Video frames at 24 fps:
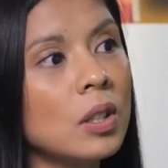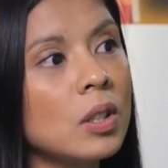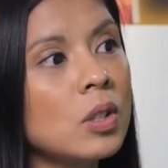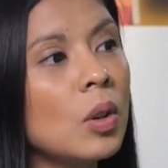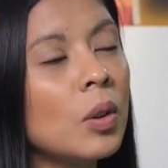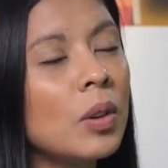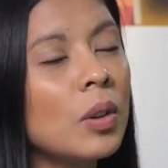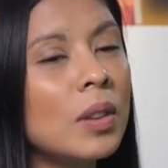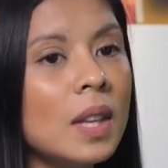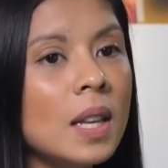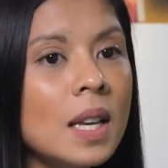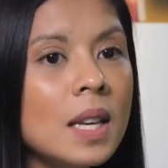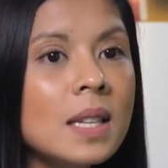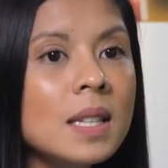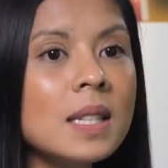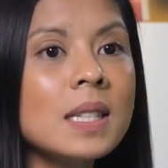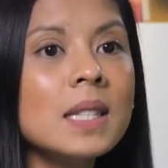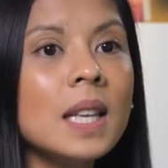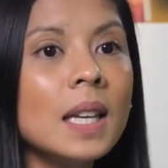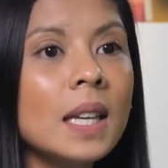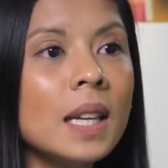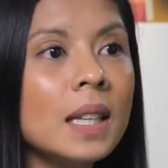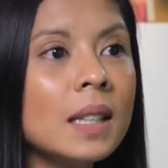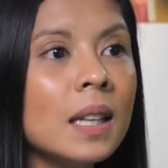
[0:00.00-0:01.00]
So these
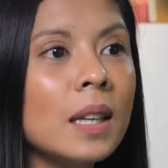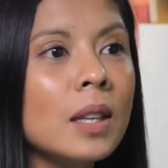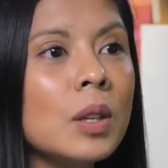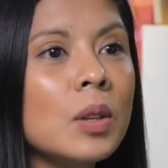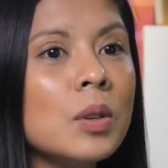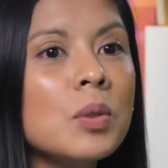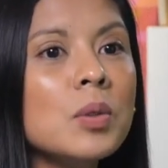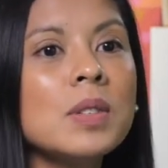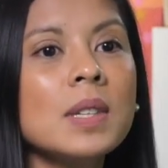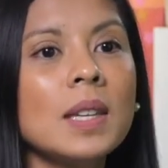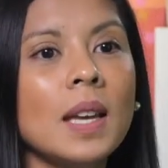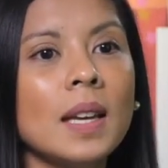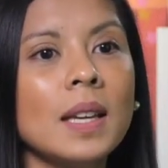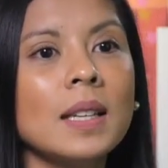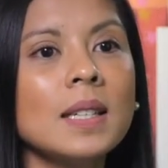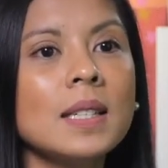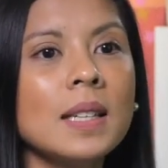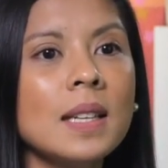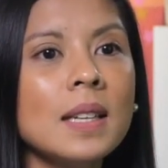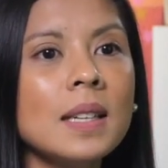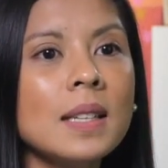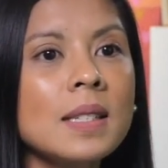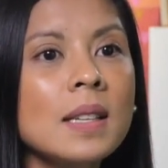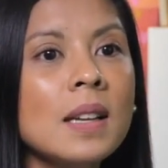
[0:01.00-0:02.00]
data use
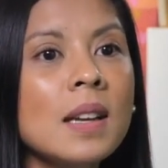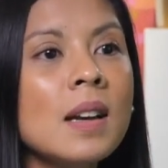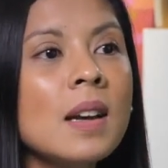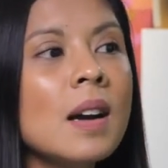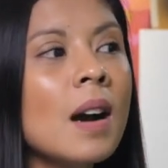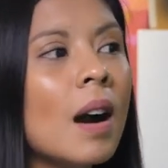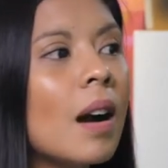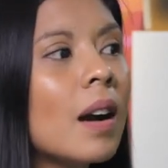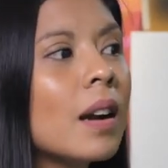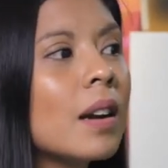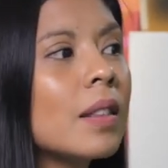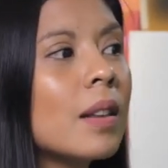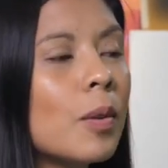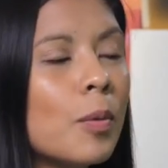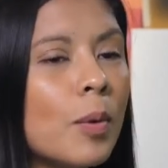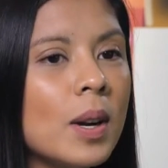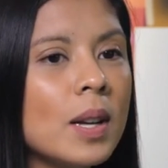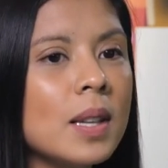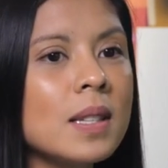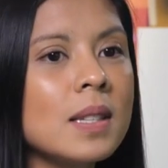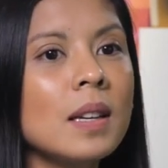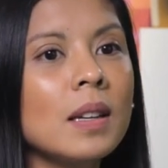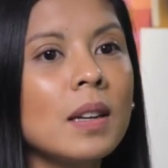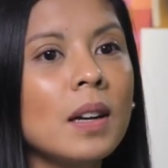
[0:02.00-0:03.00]
cases are the
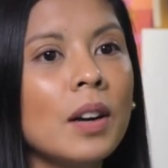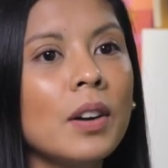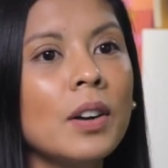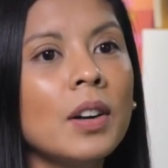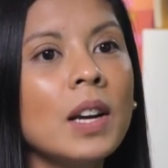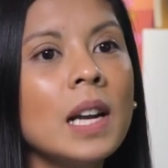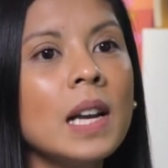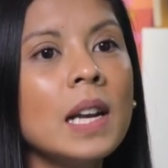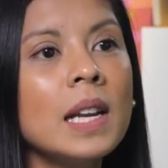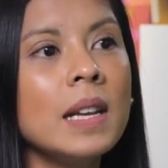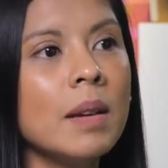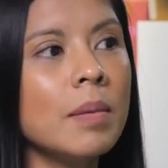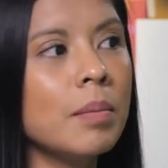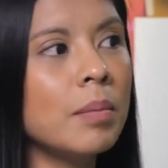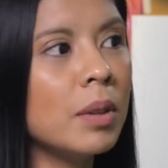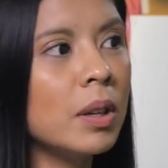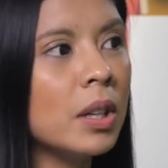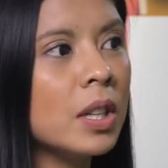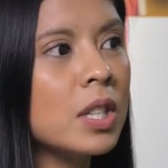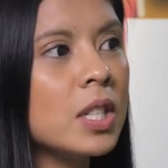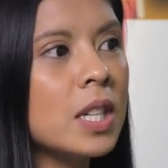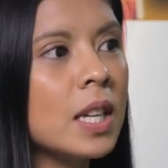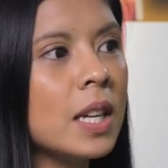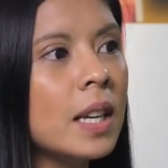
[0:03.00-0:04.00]
ones that are really
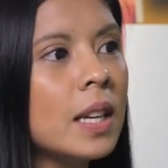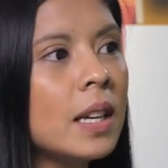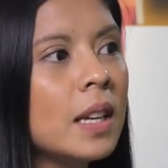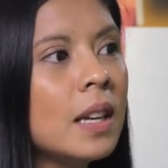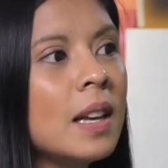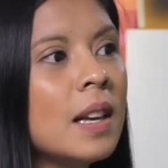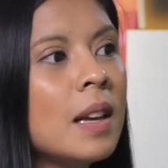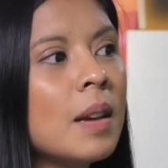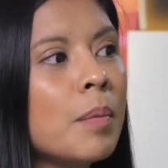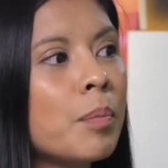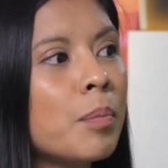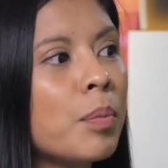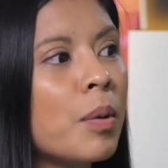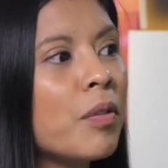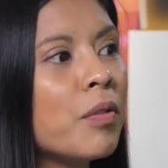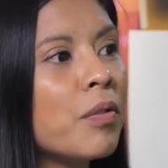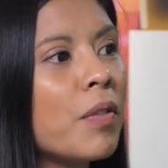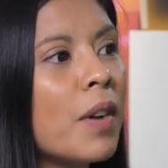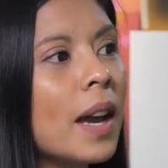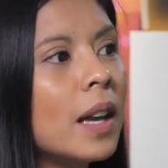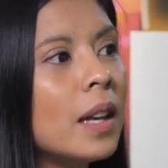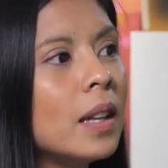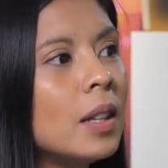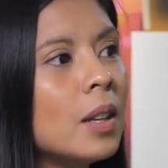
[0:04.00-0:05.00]
emerging,
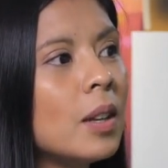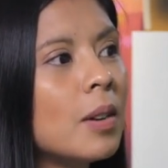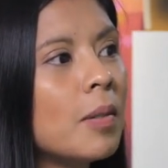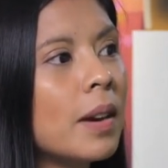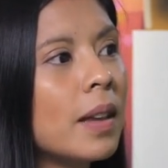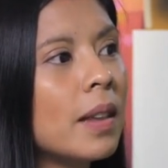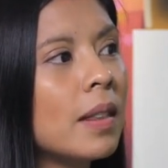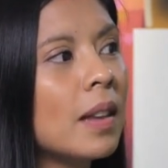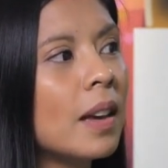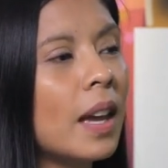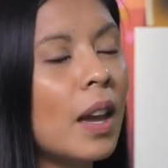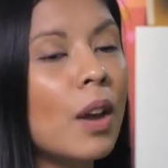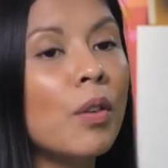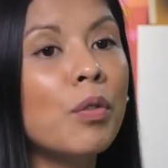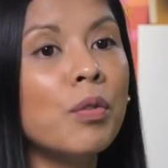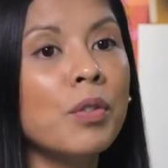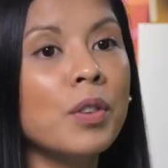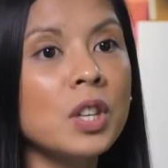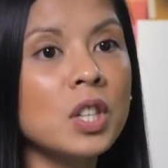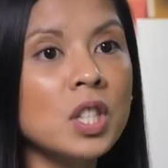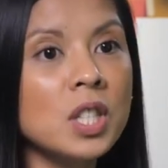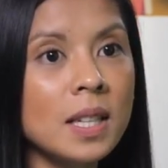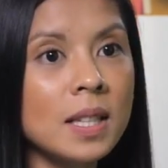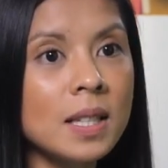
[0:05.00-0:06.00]
provide you with the
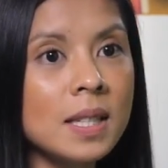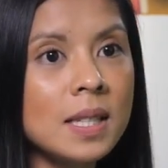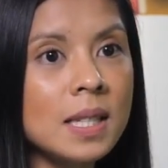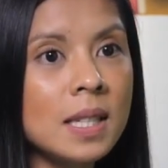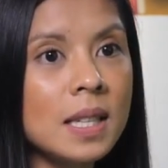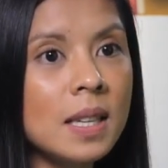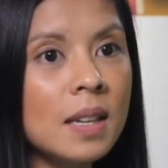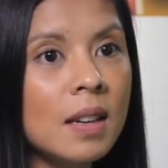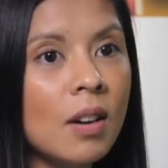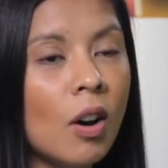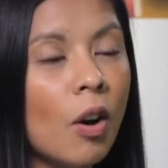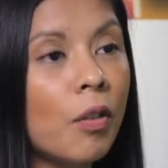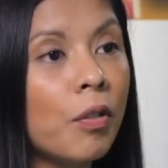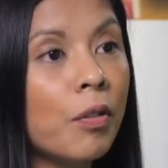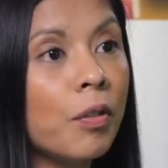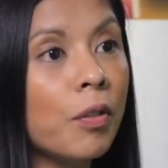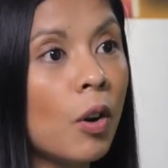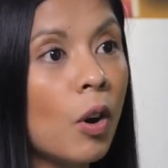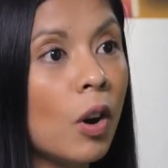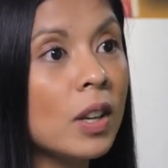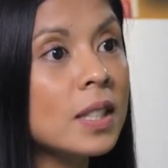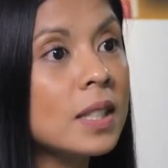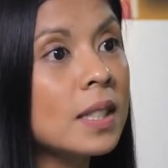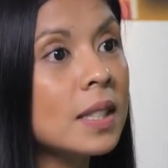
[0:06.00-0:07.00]
efficiency of
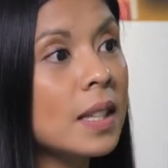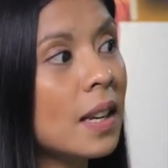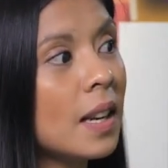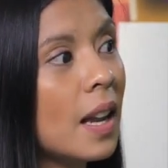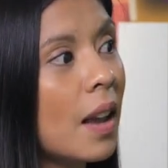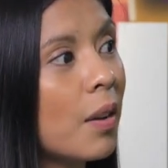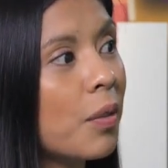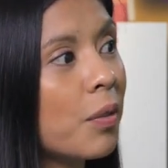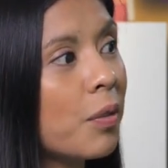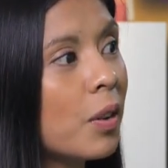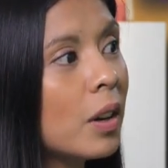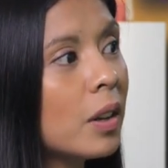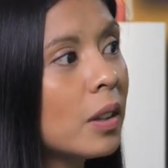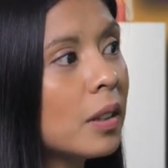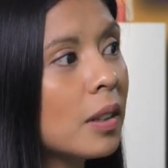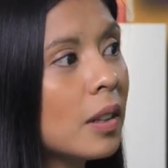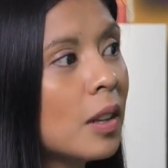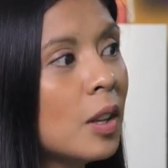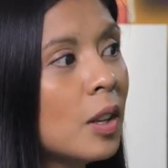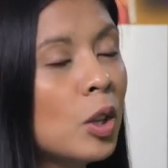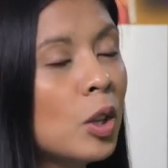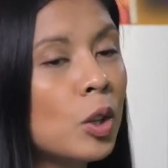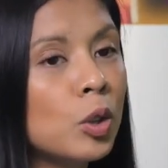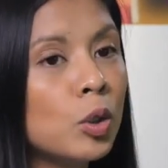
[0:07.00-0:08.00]
cost and effort
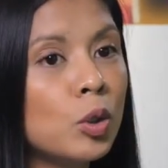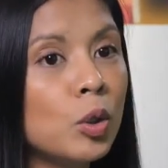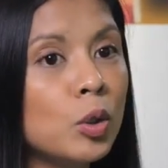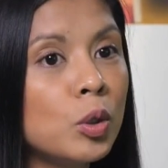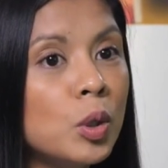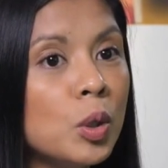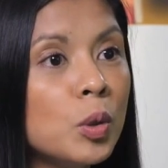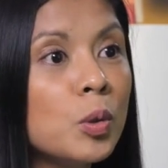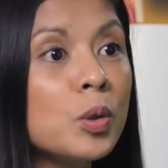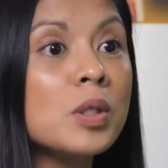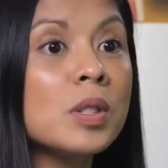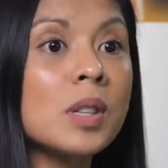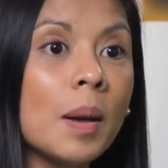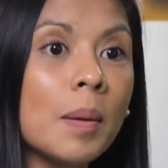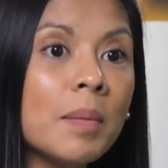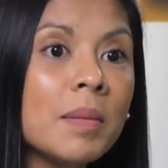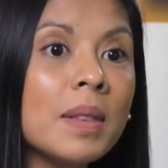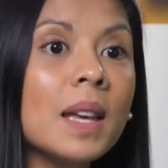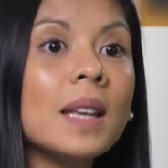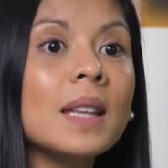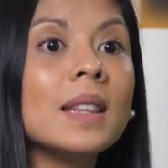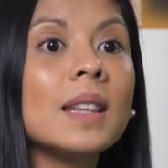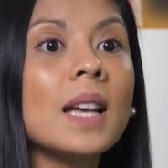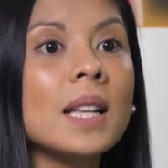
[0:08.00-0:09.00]
to do
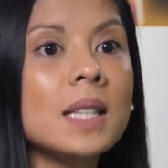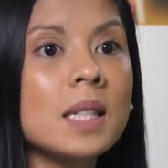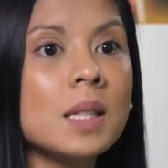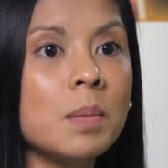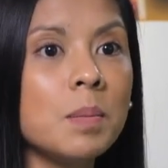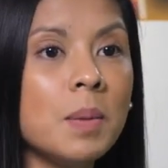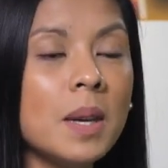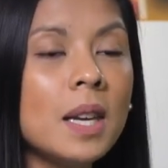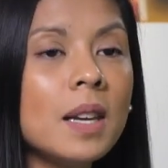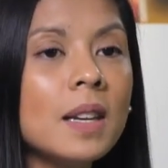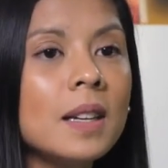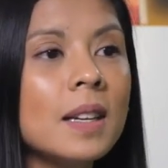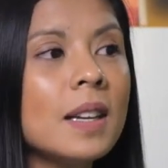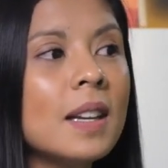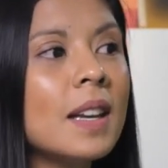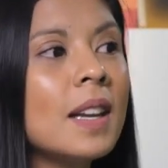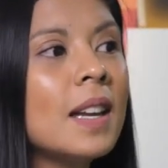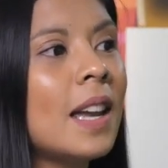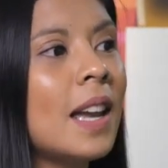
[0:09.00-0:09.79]
something that's big.